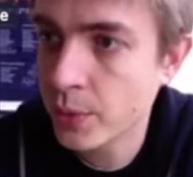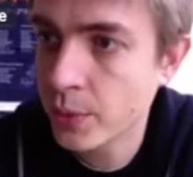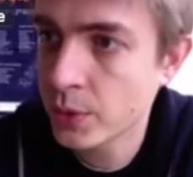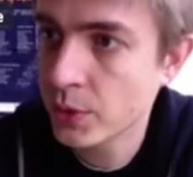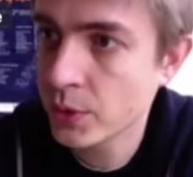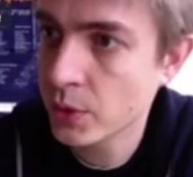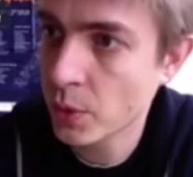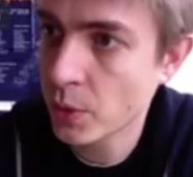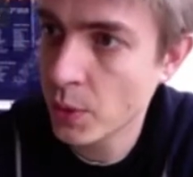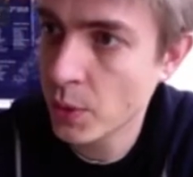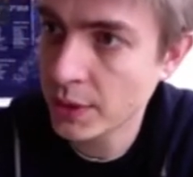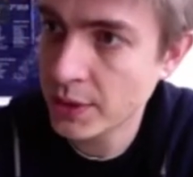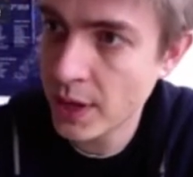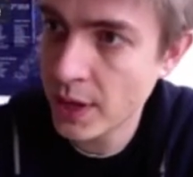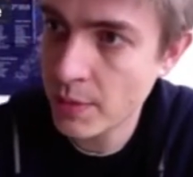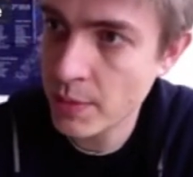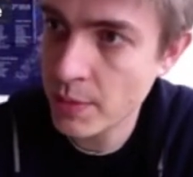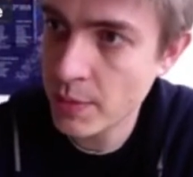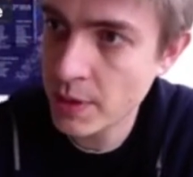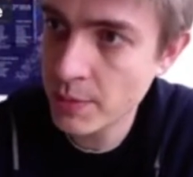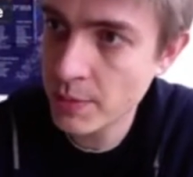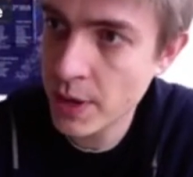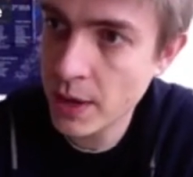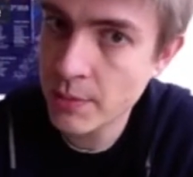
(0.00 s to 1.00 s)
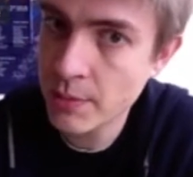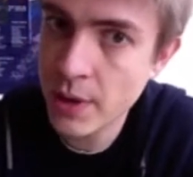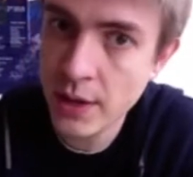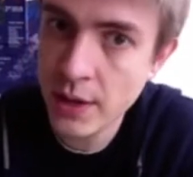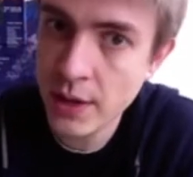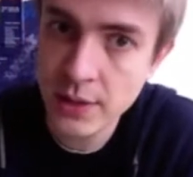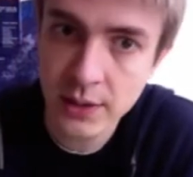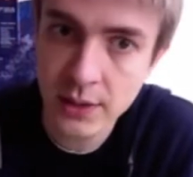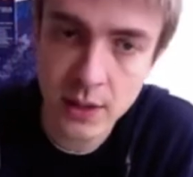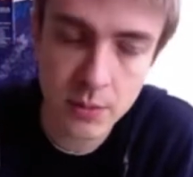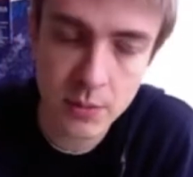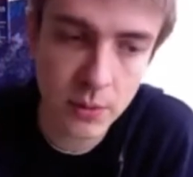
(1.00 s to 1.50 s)
So what I mean by
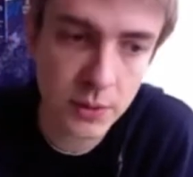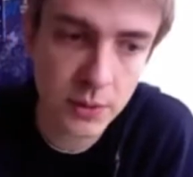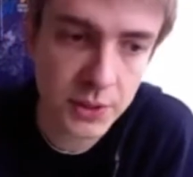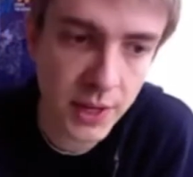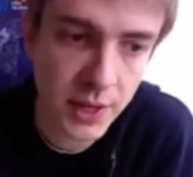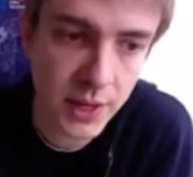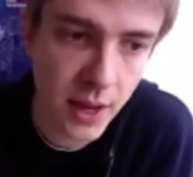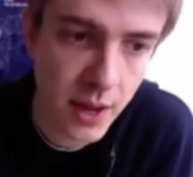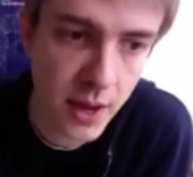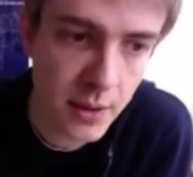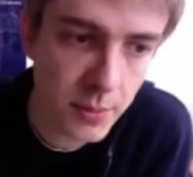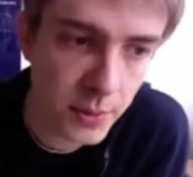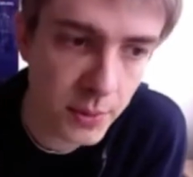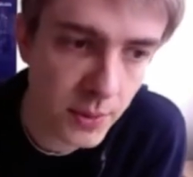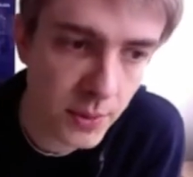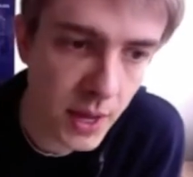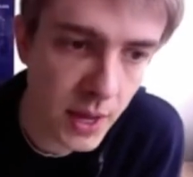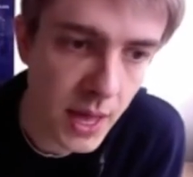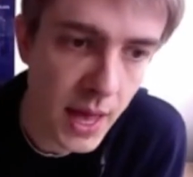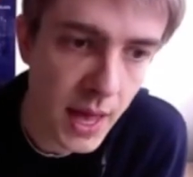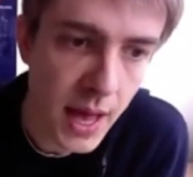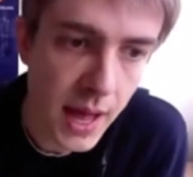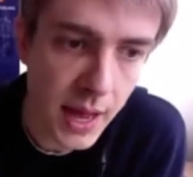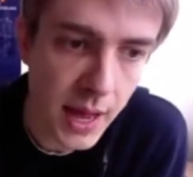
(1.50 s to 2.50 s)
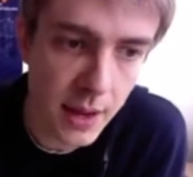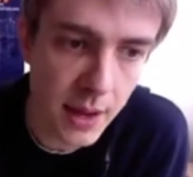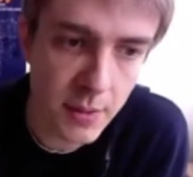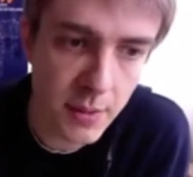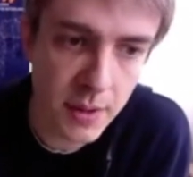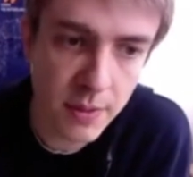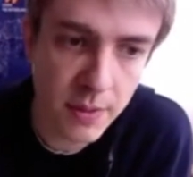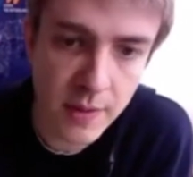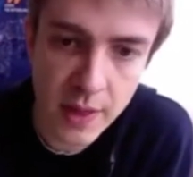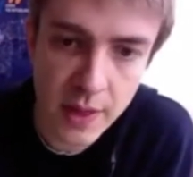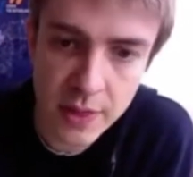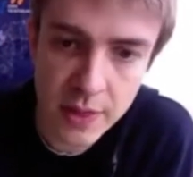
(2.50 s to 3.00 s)
bistable type, I
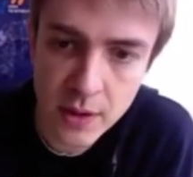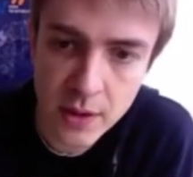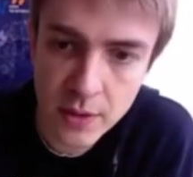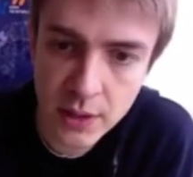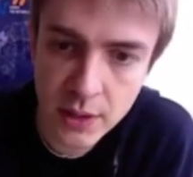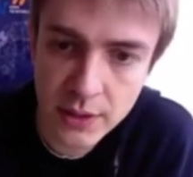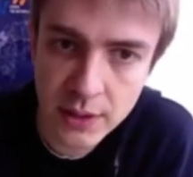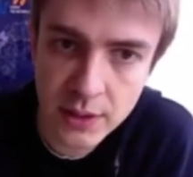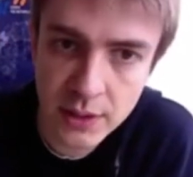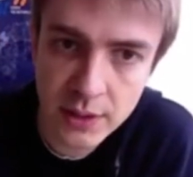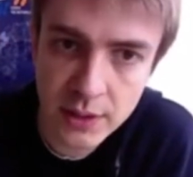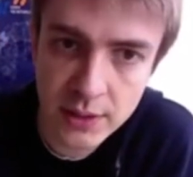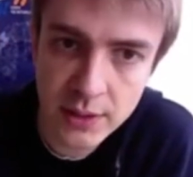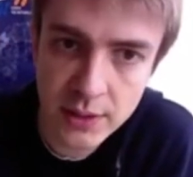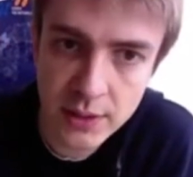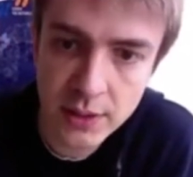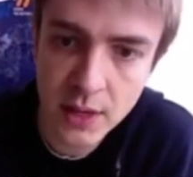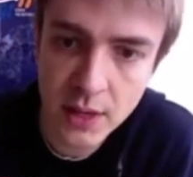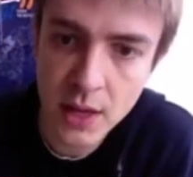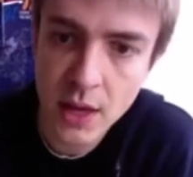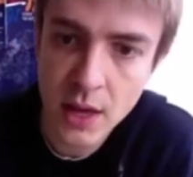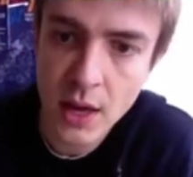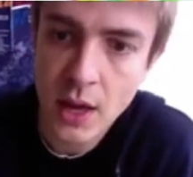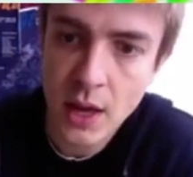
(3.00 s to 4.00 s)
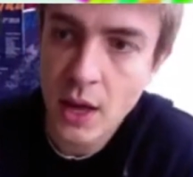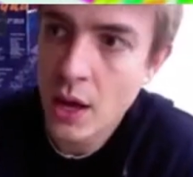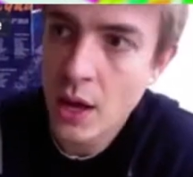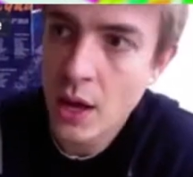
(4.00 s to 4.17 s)
mean that there exists